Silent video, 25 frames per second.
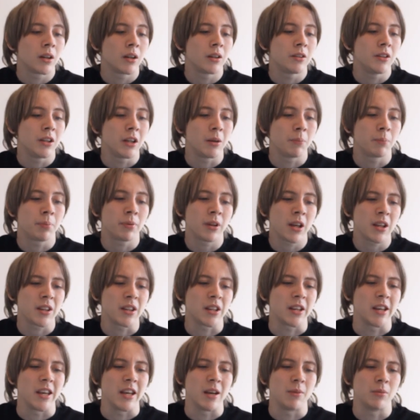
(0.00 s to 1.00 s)
You can play the
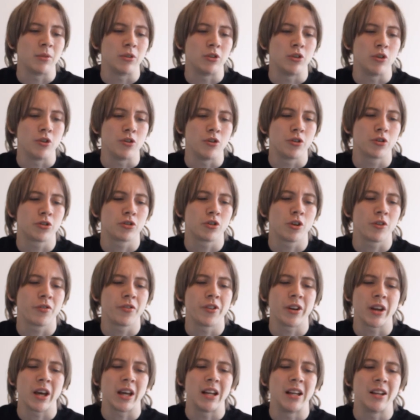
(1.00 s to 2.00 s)
game and do the stuff
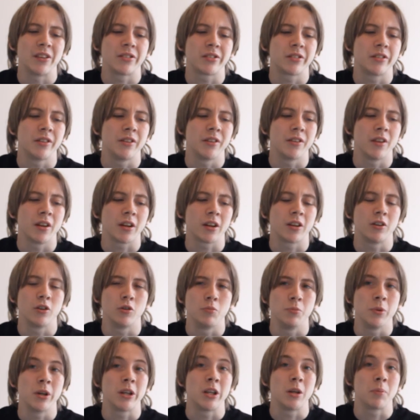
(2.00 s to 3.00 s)
that I listed that could
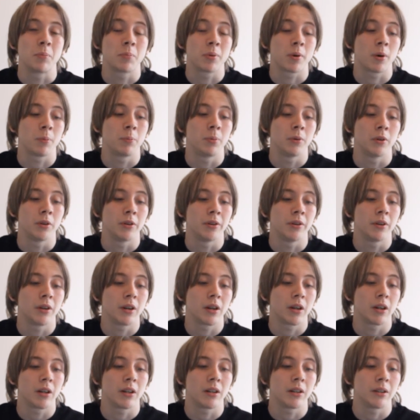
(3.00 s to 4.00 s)
make you popular.
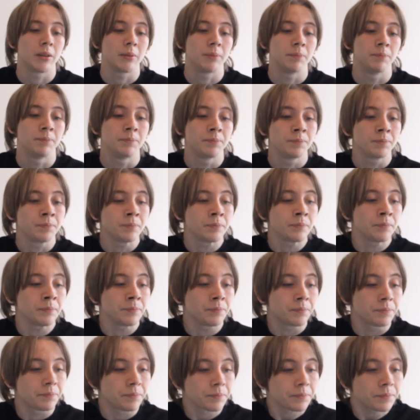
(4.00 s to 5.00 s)
And
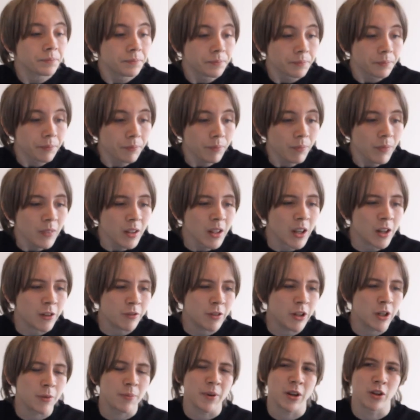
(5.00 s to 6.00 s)
it
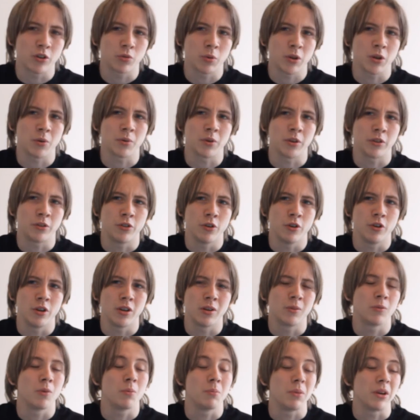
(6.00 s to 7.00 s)
really depends what you want to do
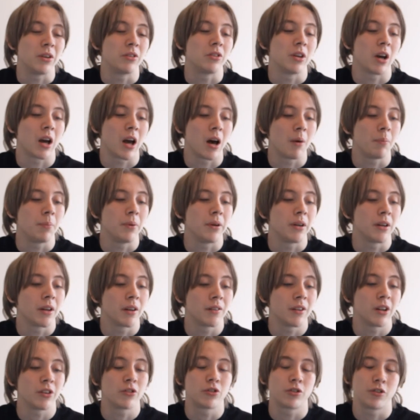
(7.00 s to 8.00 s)
and what makes you happy. And
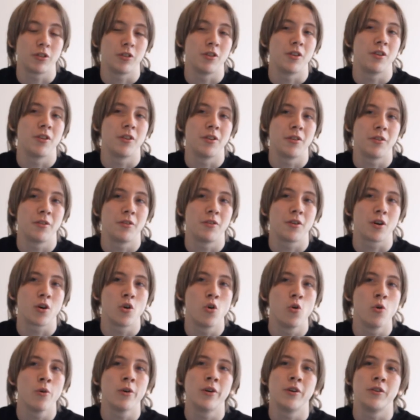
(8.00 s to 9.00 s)
that's the
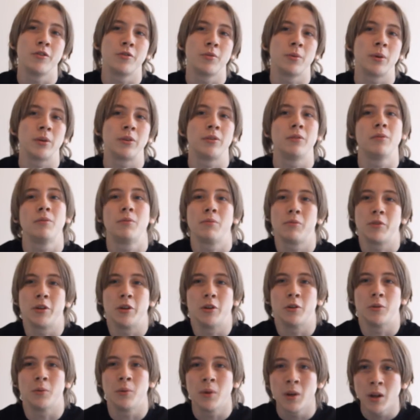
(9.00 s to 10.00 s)
core of what, you
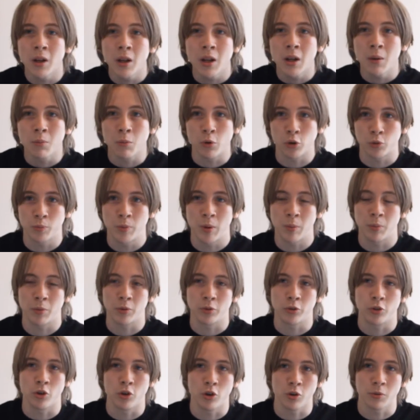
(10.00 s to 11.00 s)
know, most people
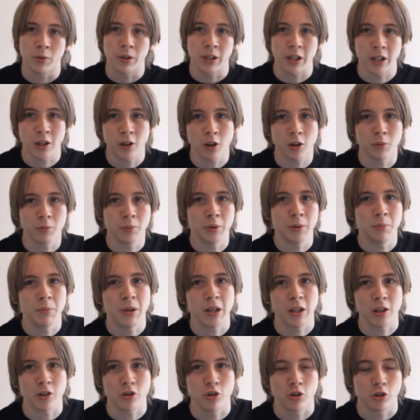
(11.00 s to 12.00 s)
do when they come and
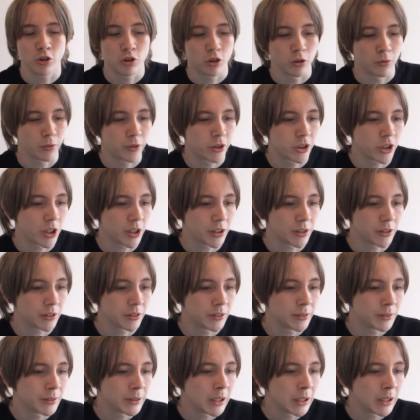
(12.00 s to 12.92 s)
make a YouTube channel.